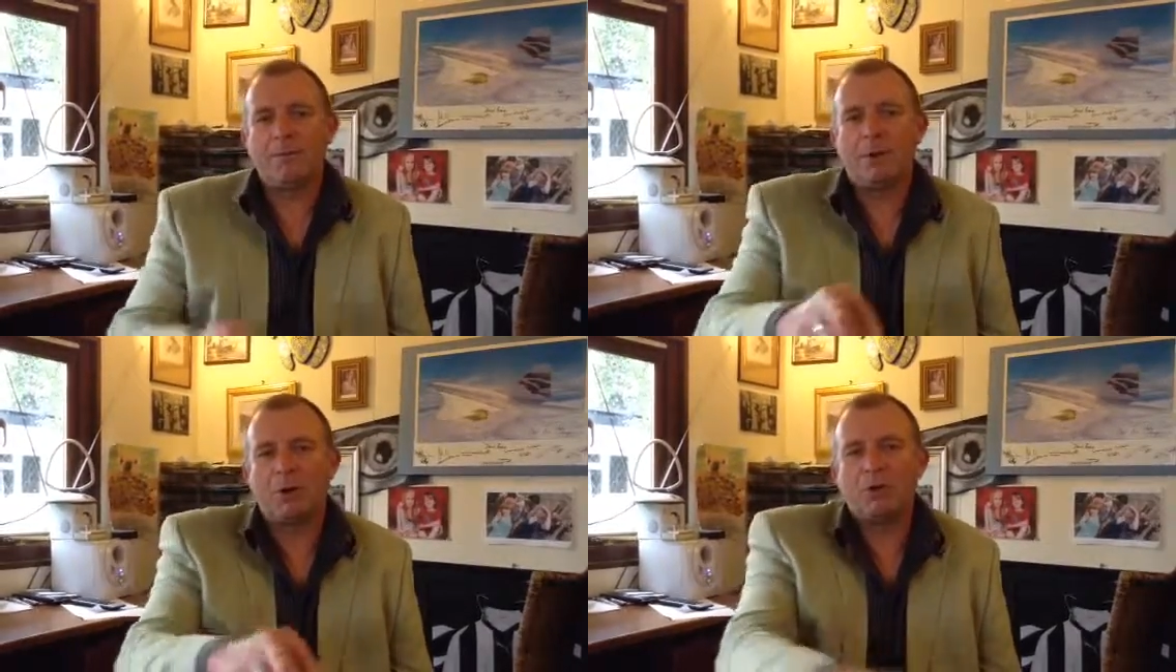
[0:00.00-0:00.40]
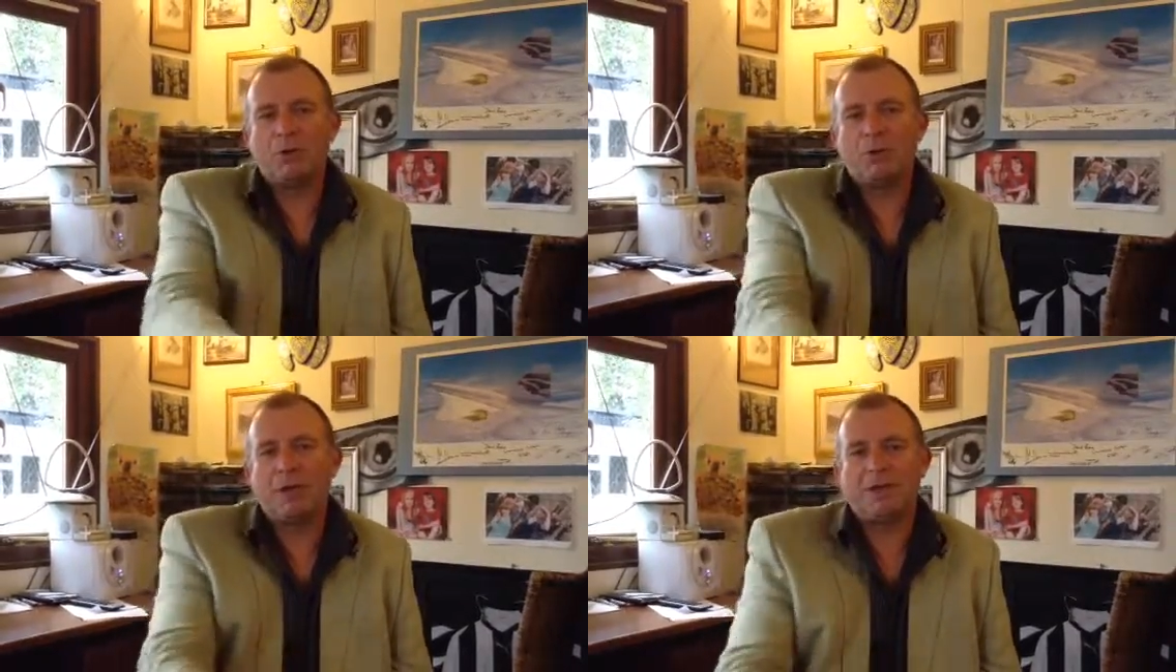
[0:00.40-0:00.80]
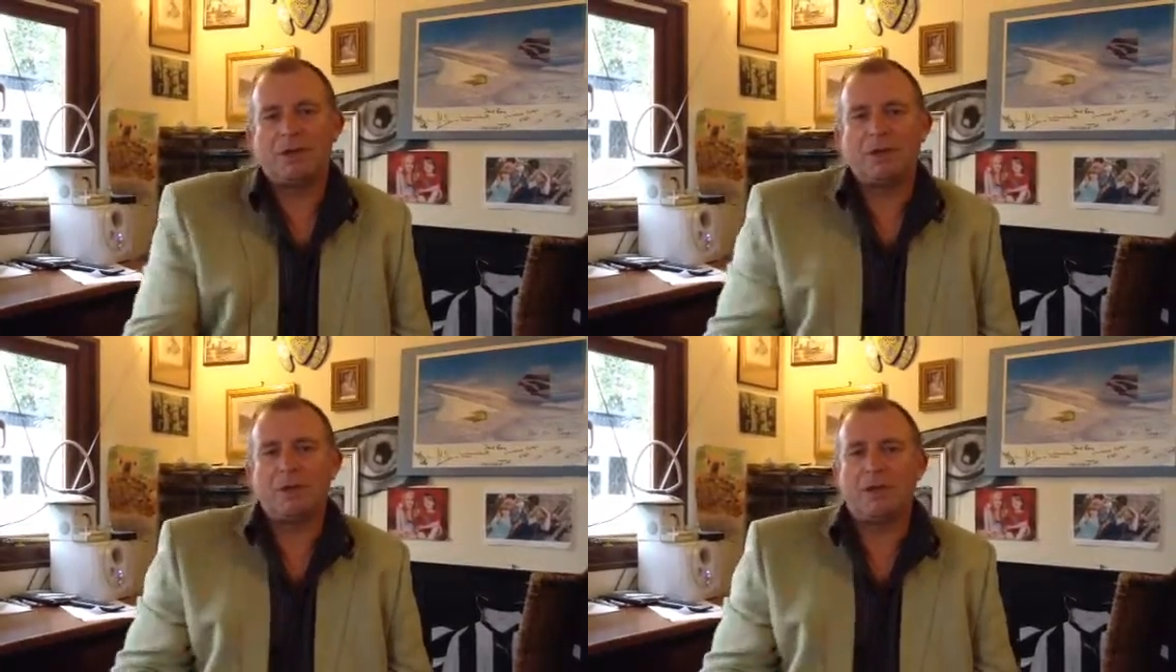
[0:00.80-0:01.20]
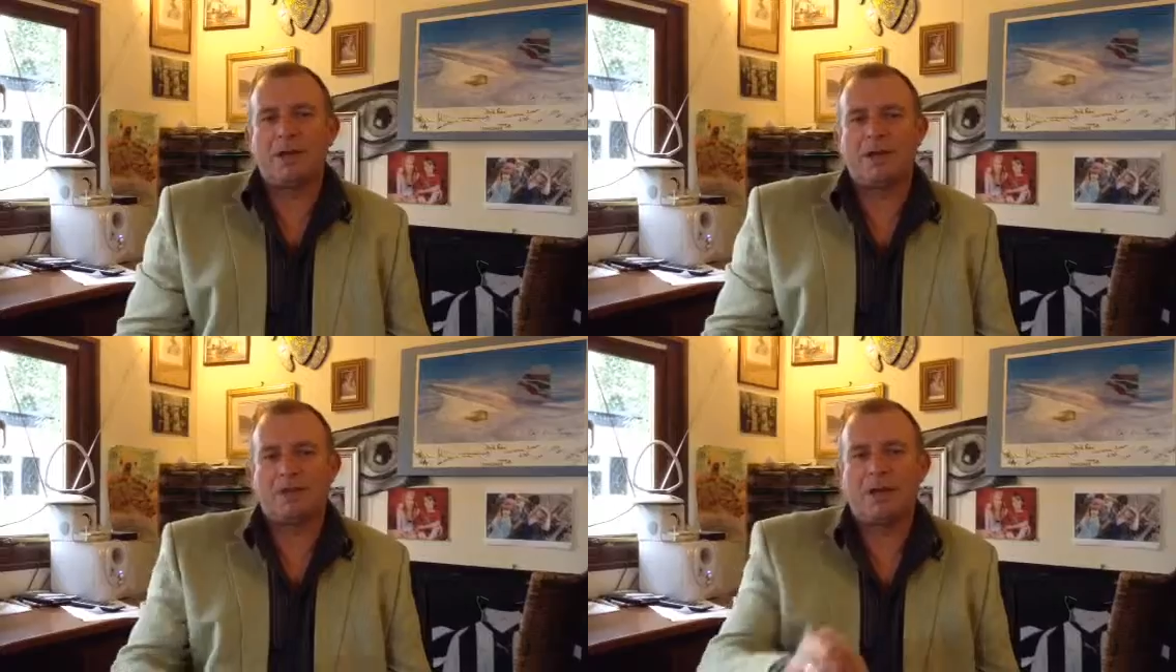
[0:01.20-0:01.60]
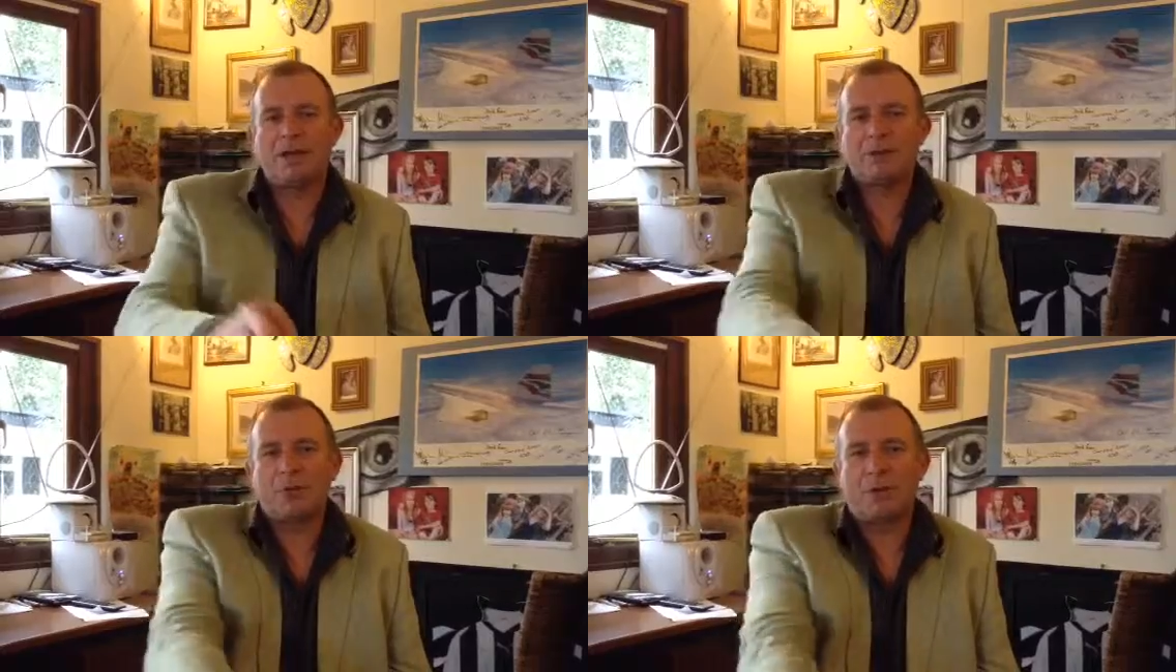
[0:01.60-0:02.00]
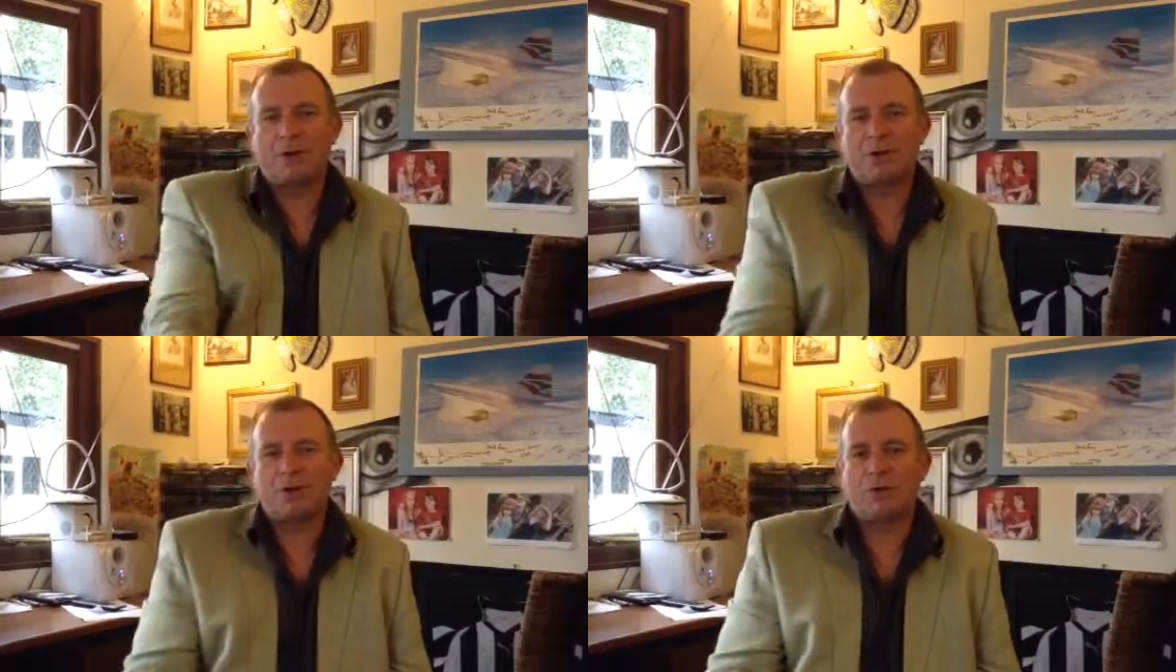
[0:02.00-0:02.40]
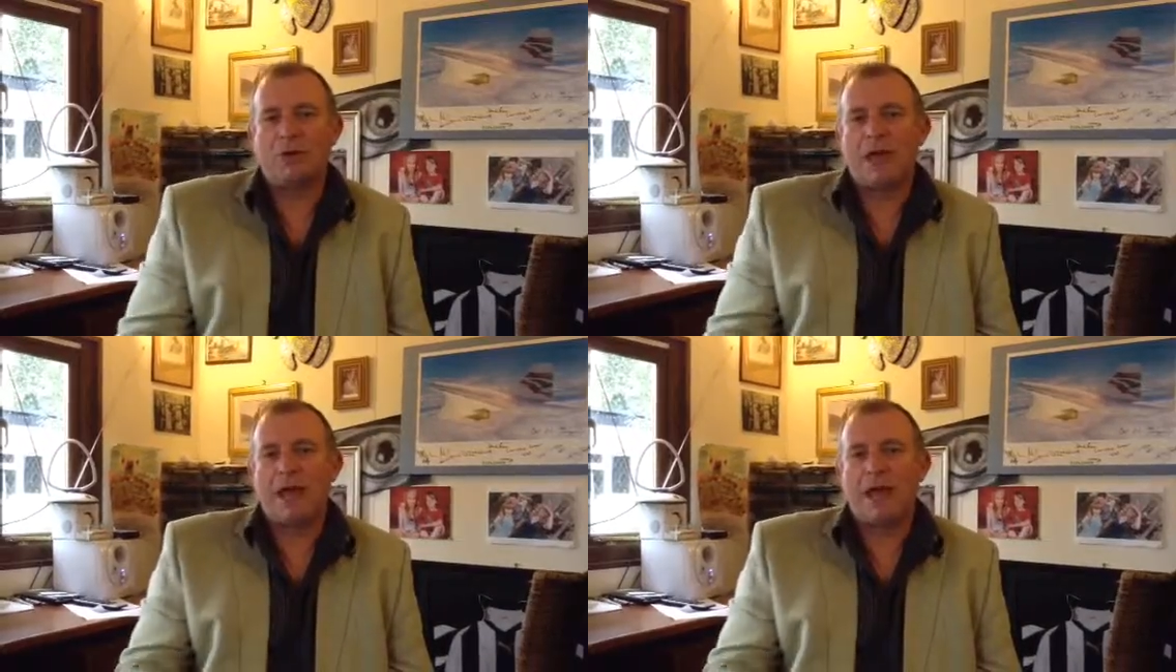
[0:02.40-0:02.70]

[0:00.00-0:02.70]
because you need to do this. They're so magical.